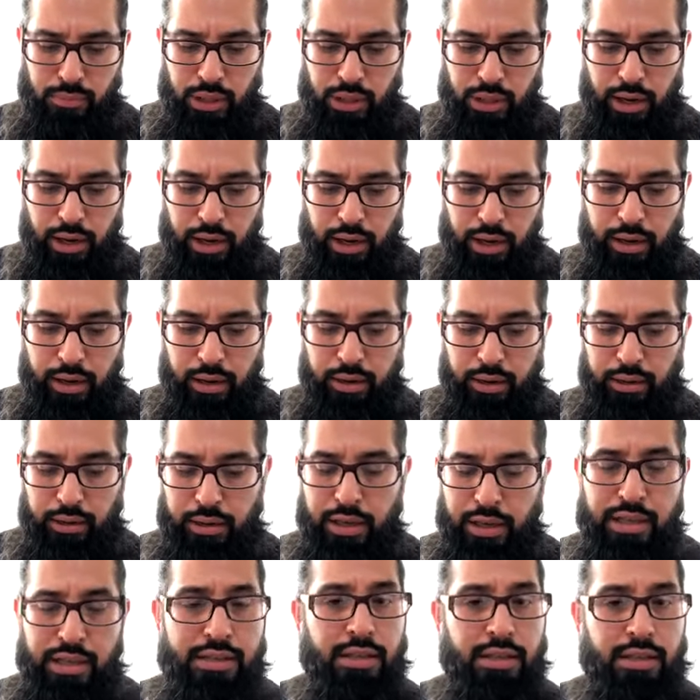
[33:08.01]
uh,
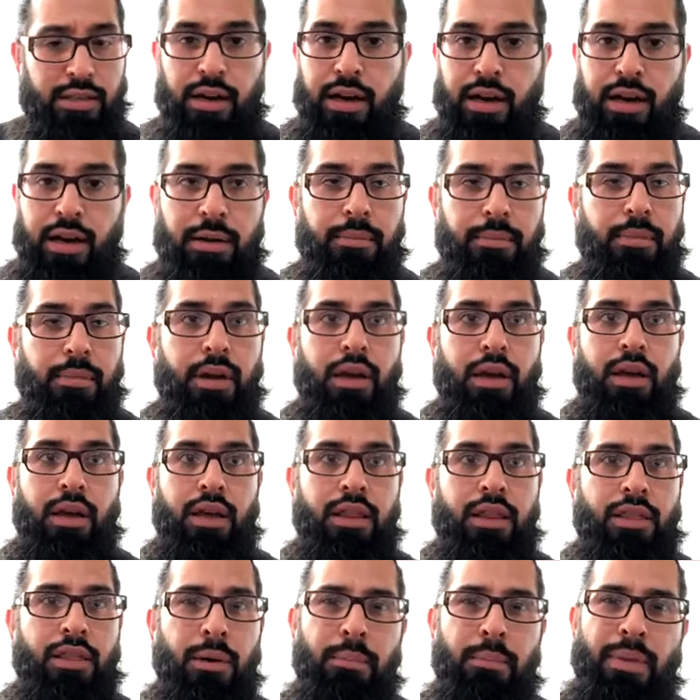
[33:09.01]
Islam,
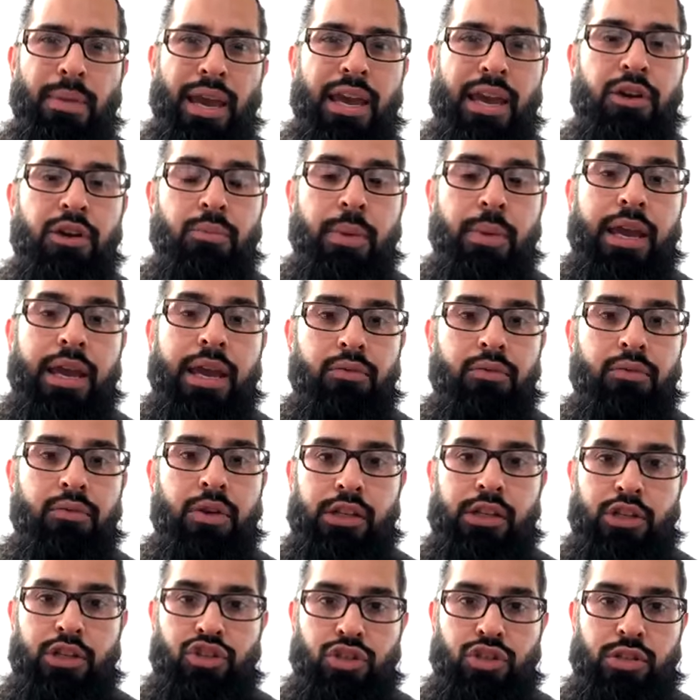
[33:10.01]
the main main
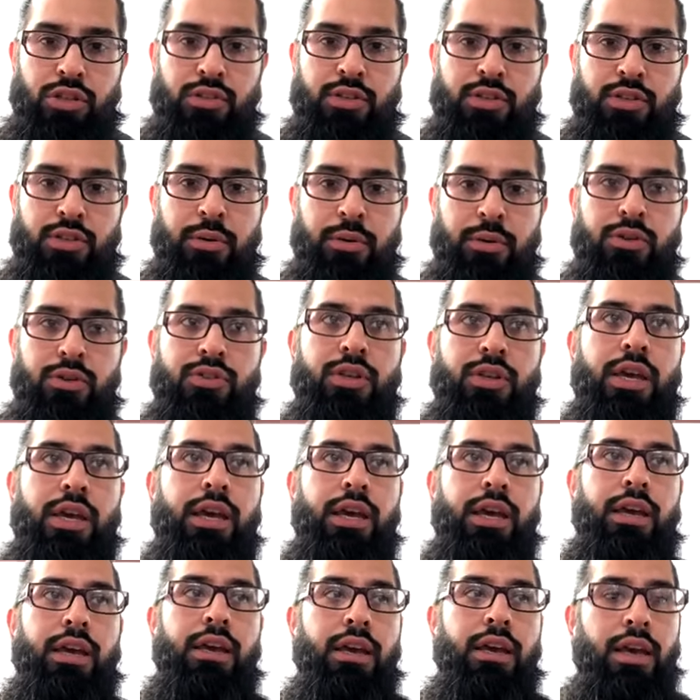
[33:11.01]
religions, I would say,
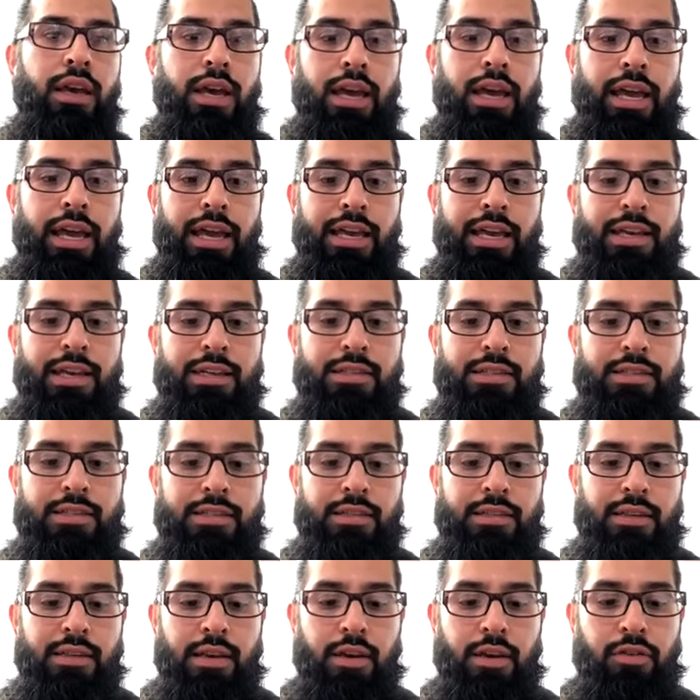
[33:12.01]
is
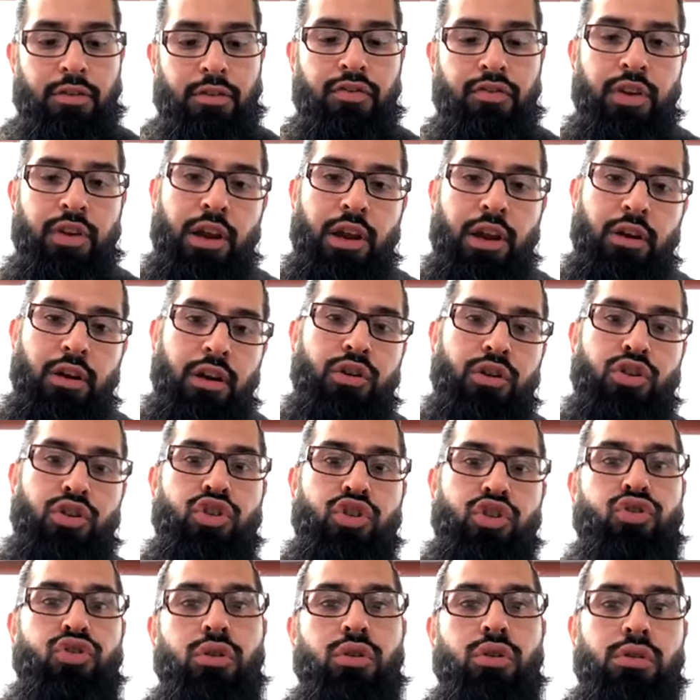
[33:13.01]
fear and
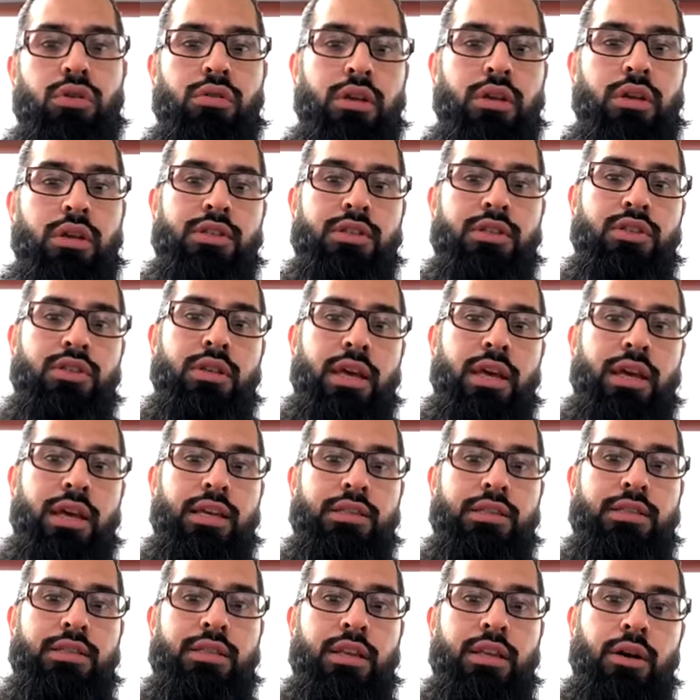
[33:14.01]
control is
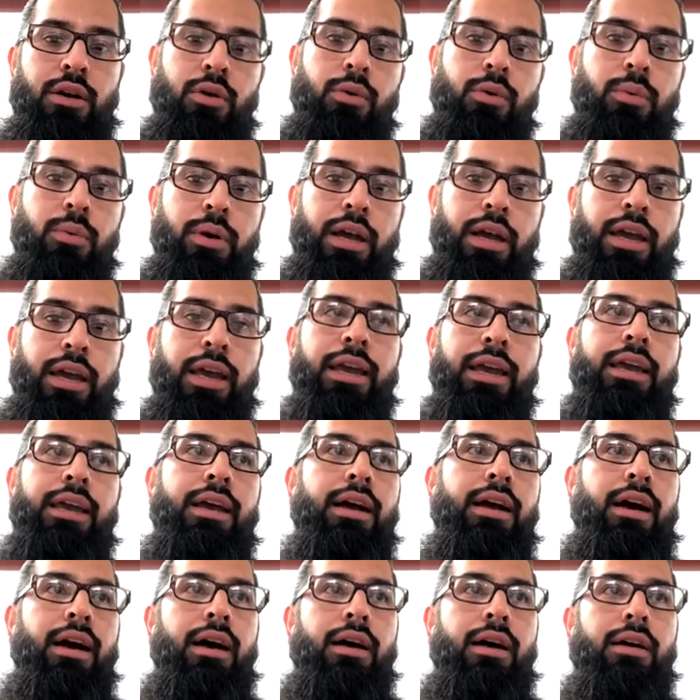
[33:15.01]
is their way
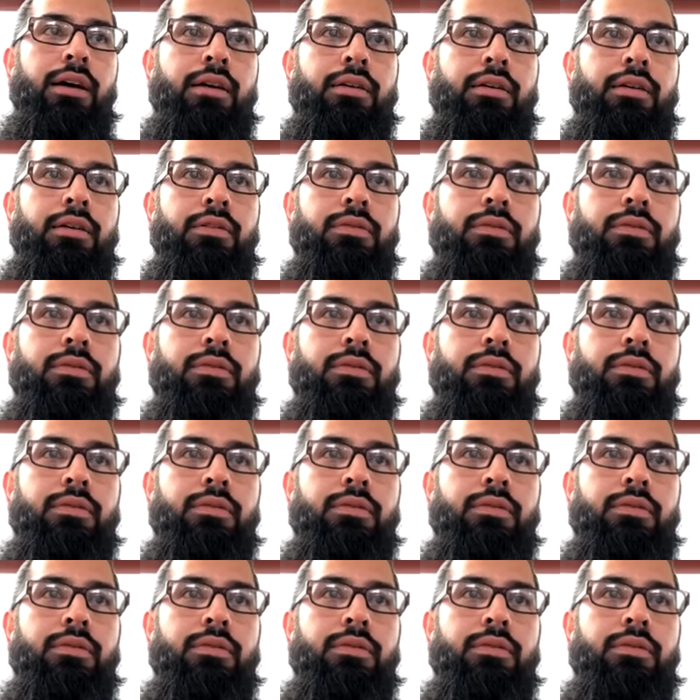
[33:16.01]
of